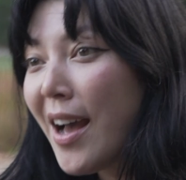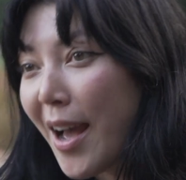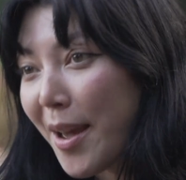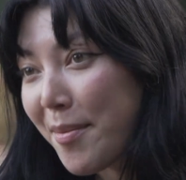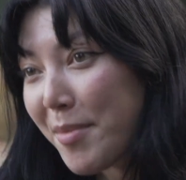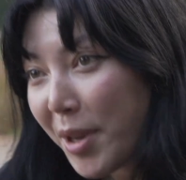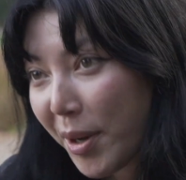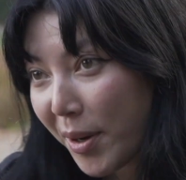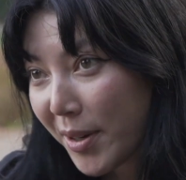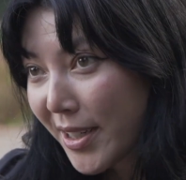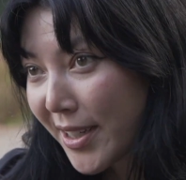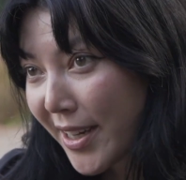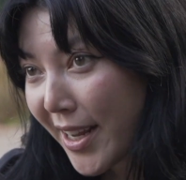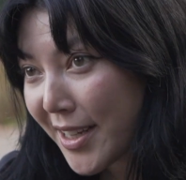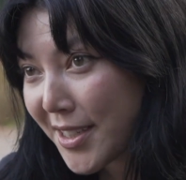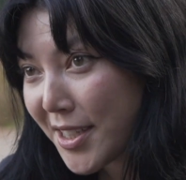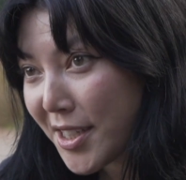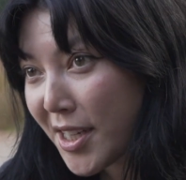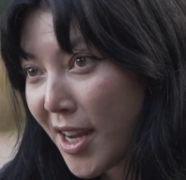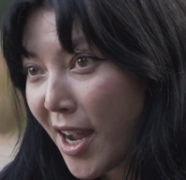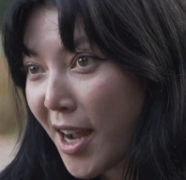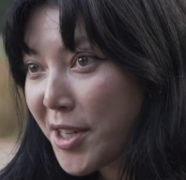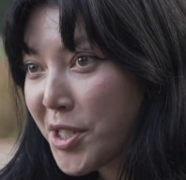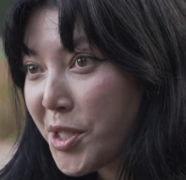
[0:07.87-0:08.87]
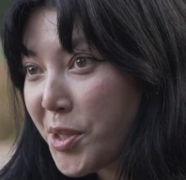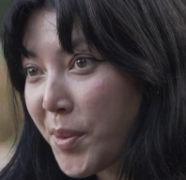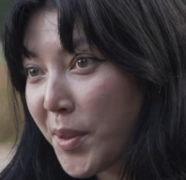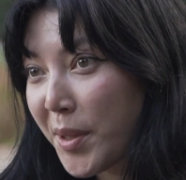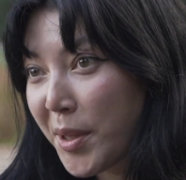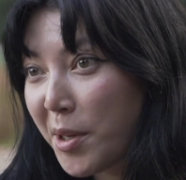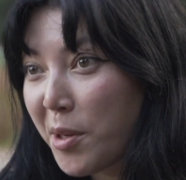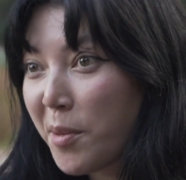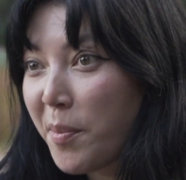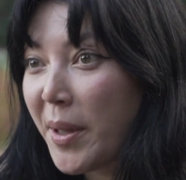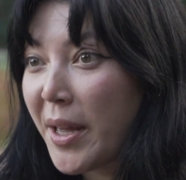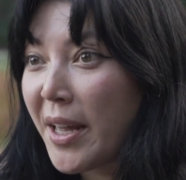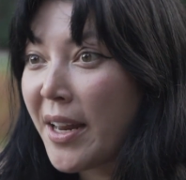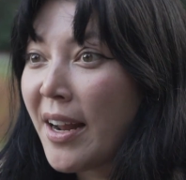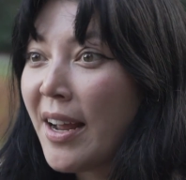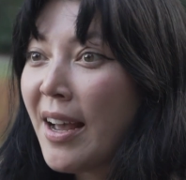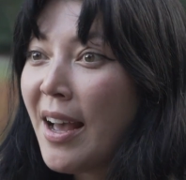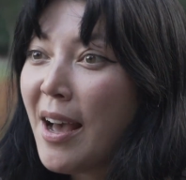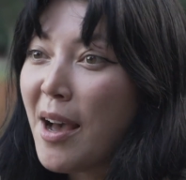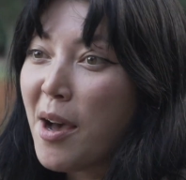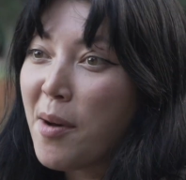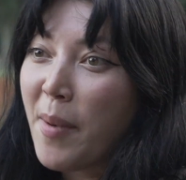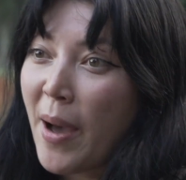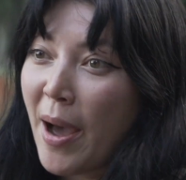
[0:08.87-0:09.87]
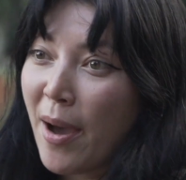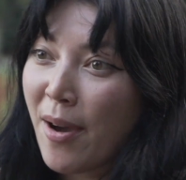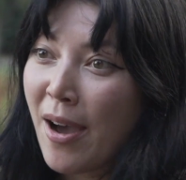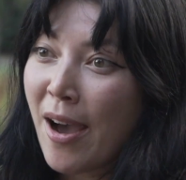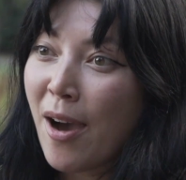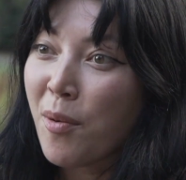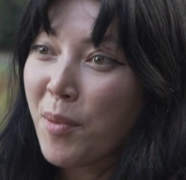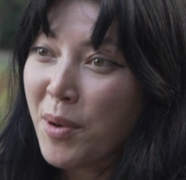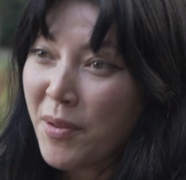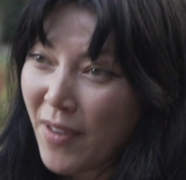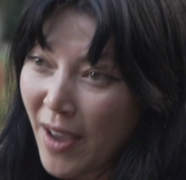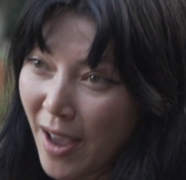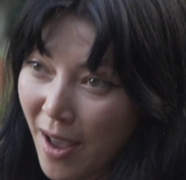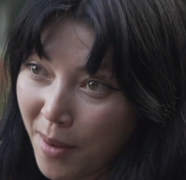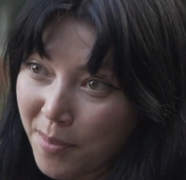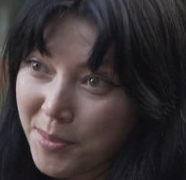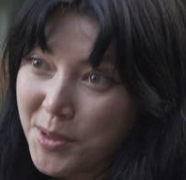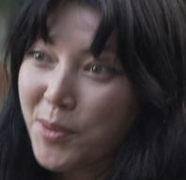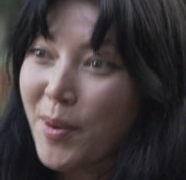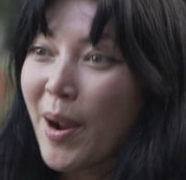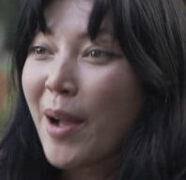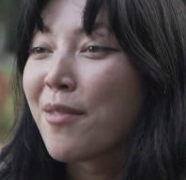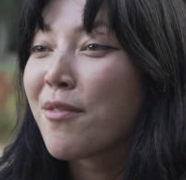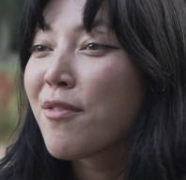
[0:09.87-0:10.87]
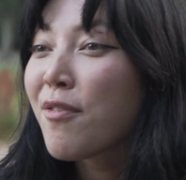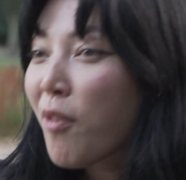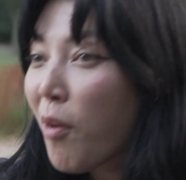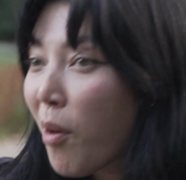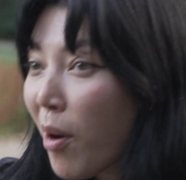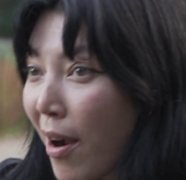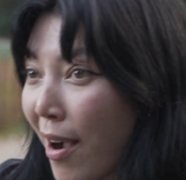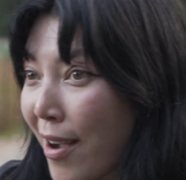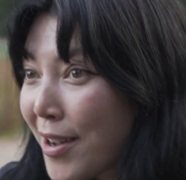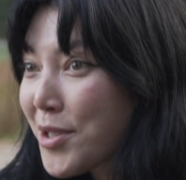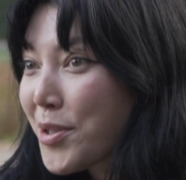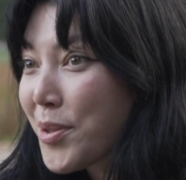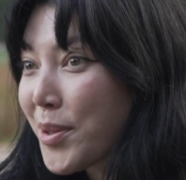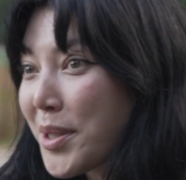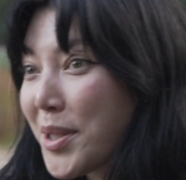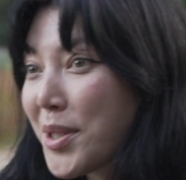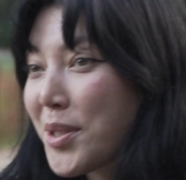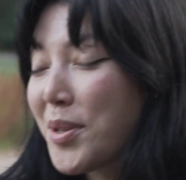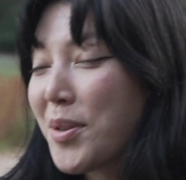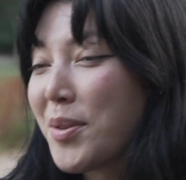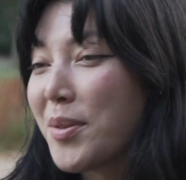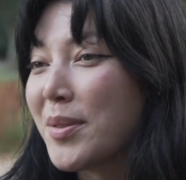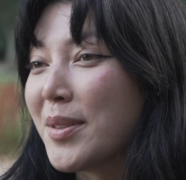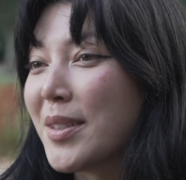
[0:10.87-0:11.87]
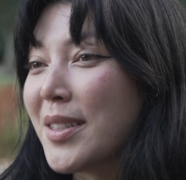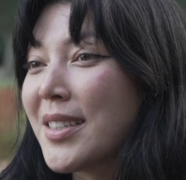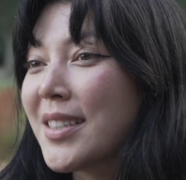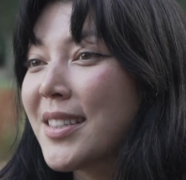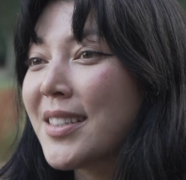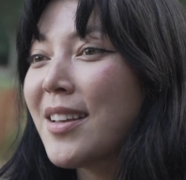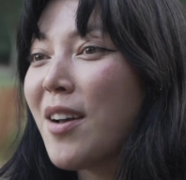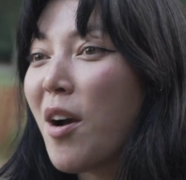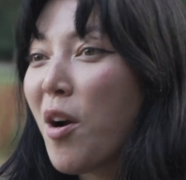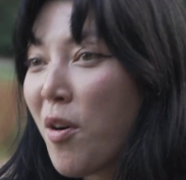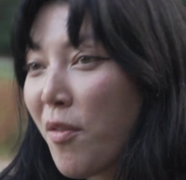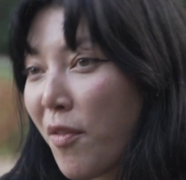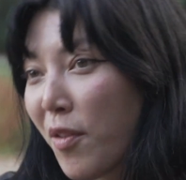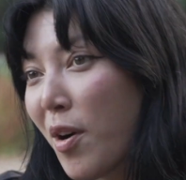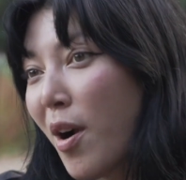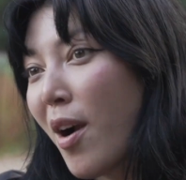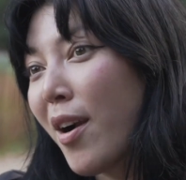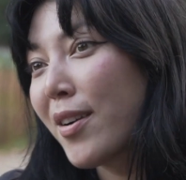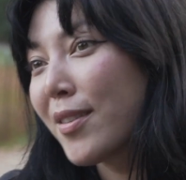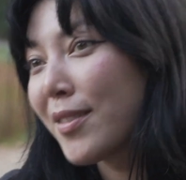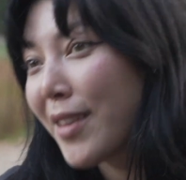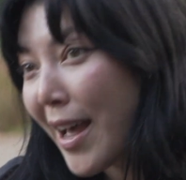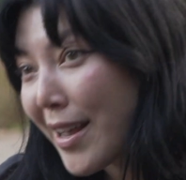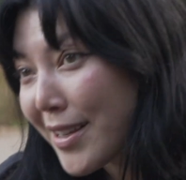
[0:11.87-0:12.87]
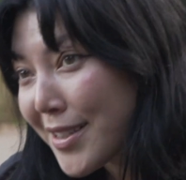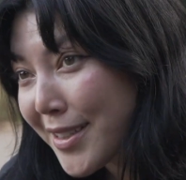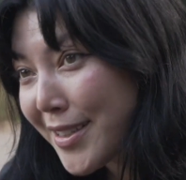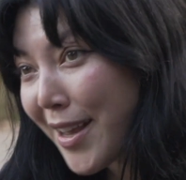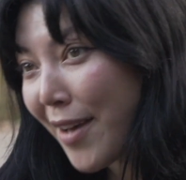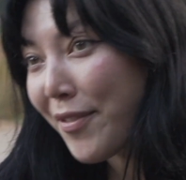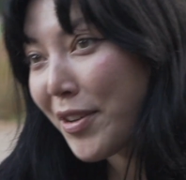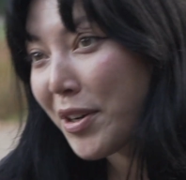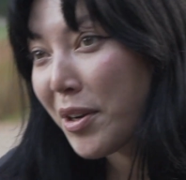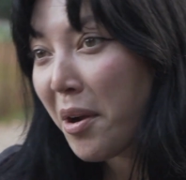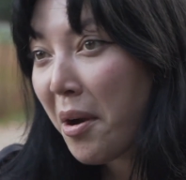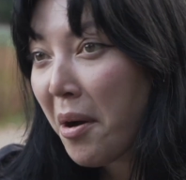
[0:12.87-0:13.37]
I'm here today to talk to you a little bit about how we've helped around 400 students over our last seven